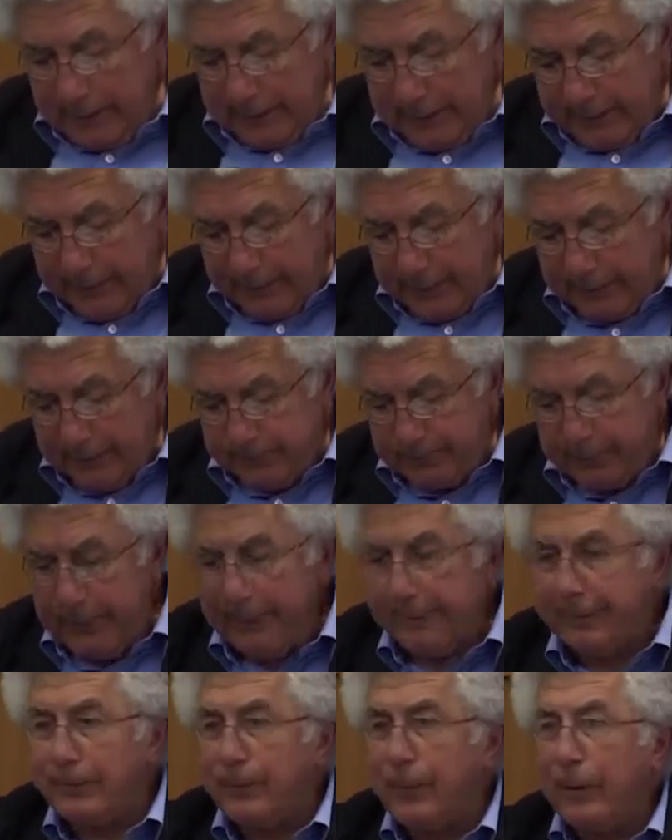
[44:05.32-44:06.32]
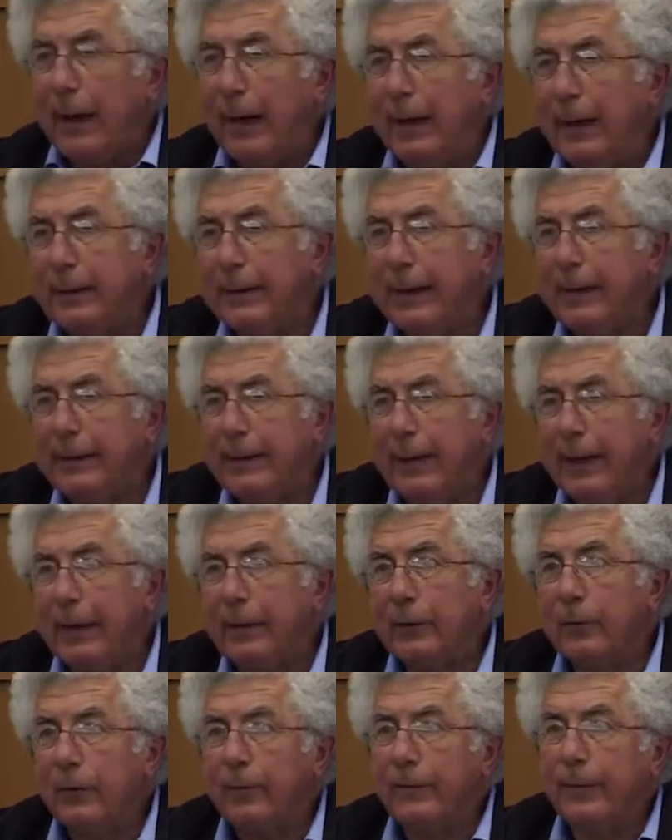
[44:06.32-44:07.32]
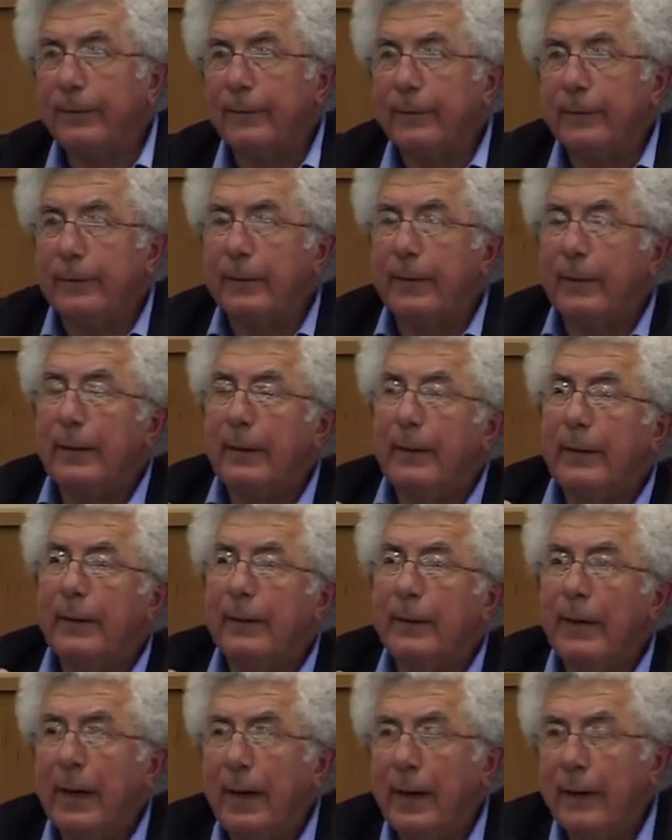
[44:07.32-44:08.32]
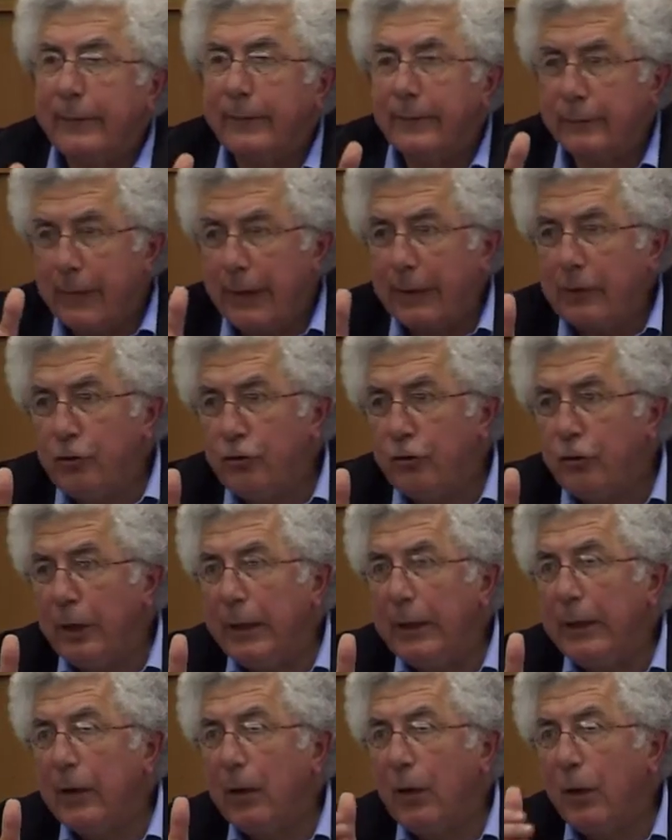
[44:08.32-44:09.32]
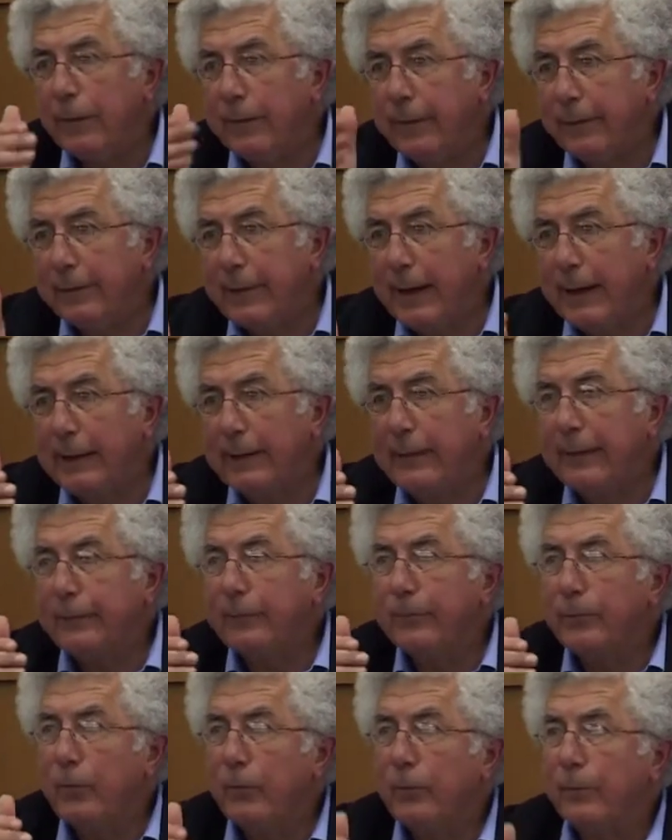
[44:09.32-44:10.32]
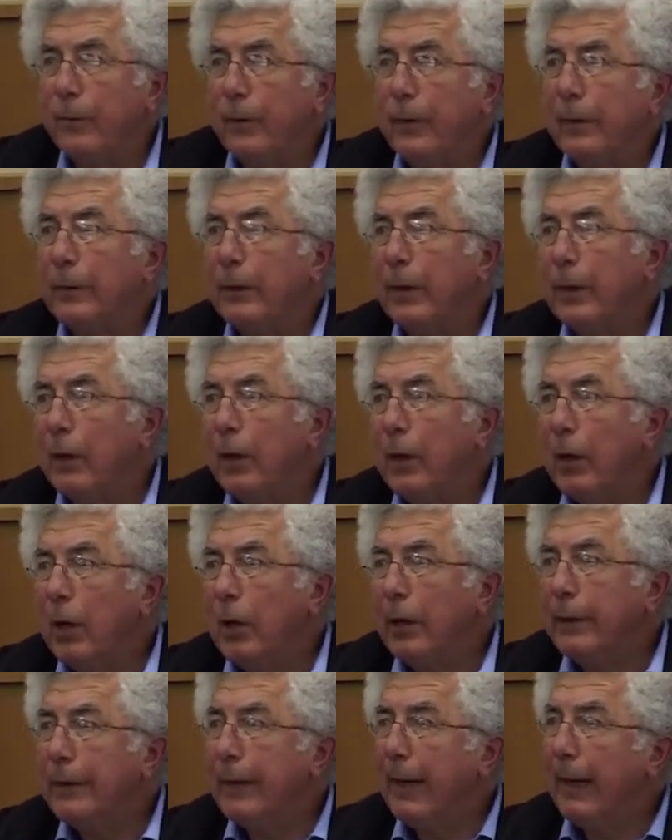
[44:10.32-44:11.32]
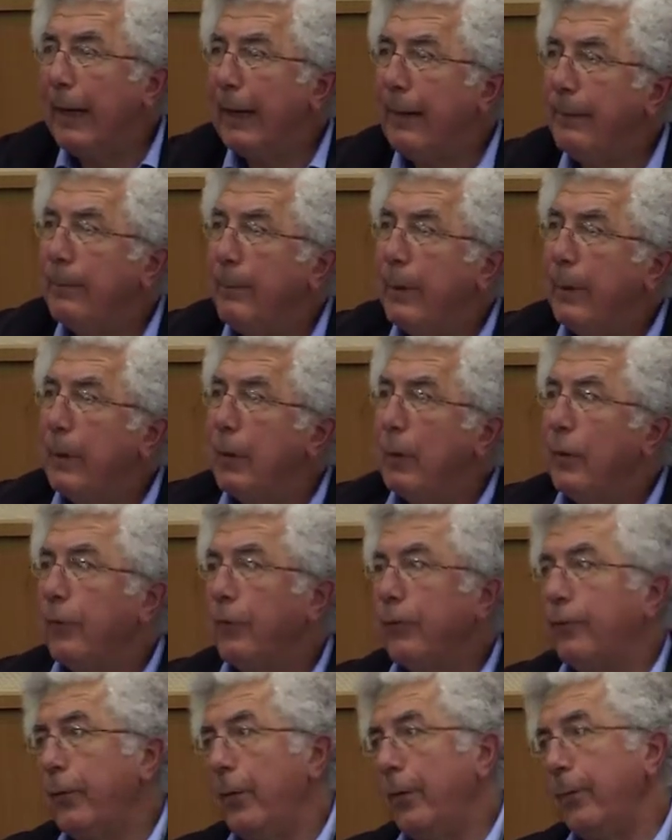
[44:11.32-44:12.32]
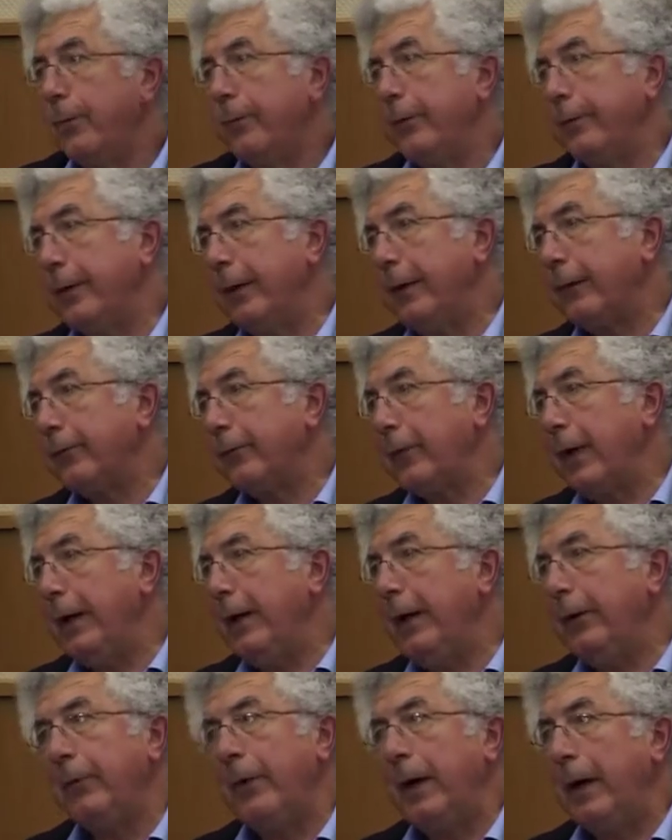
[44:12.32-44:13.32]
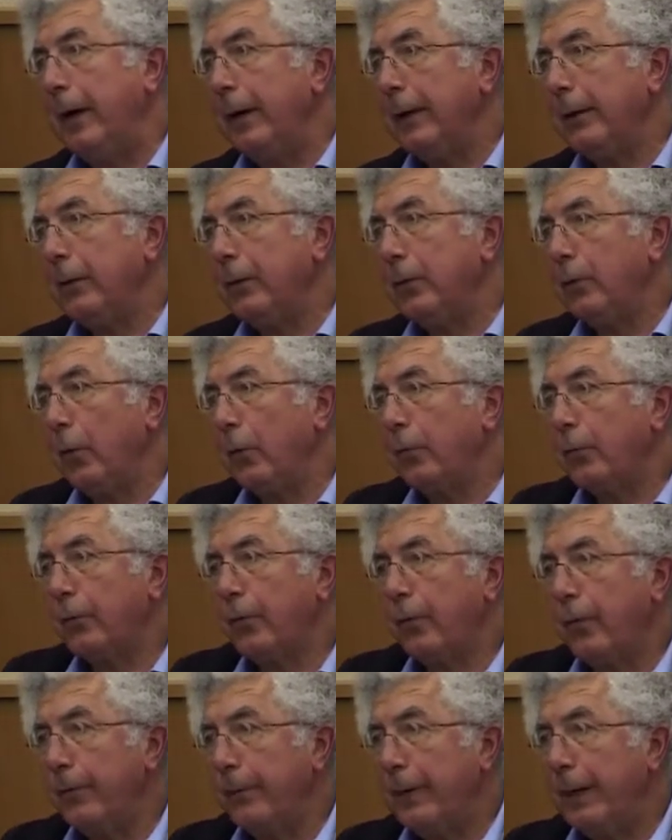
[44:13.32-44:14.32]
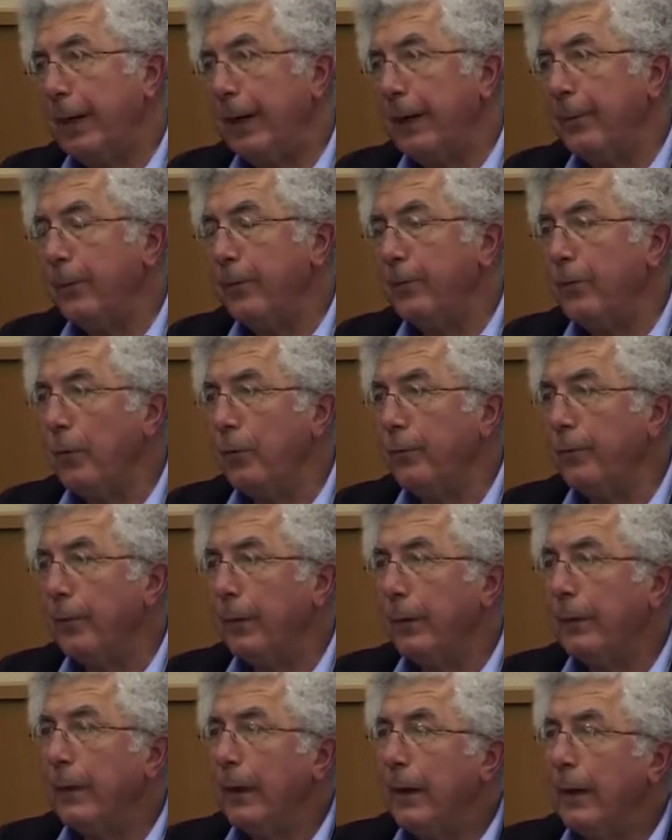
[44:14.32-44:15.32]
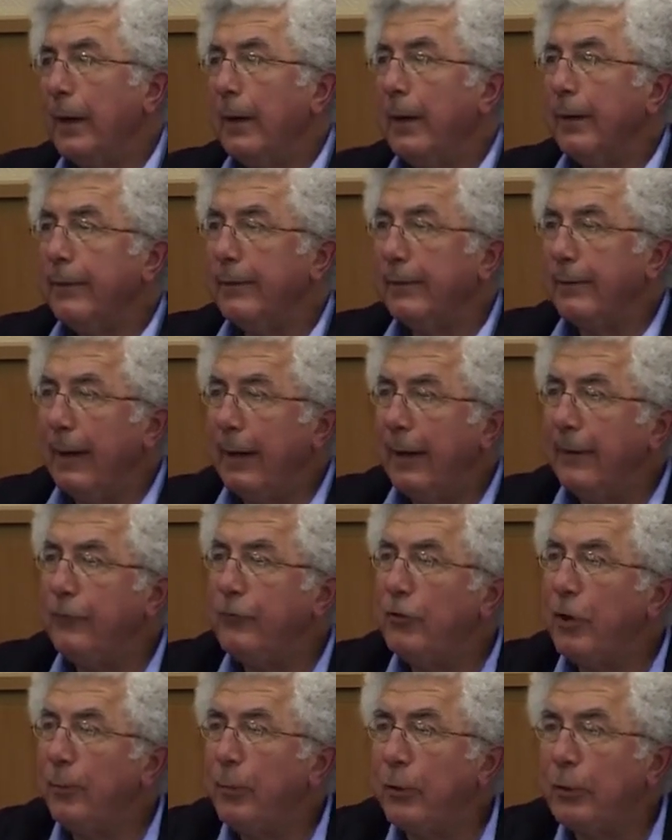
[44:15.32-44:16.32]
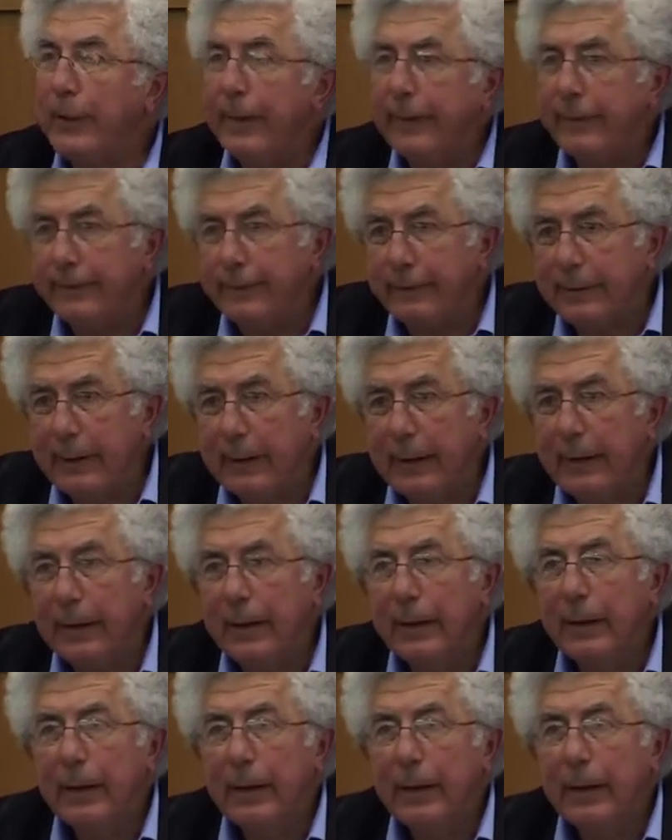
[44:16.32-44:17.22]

The principal architect of the strategy of the Zionist movement came from the Israeli right, not from the labor movement, Jabotinsky.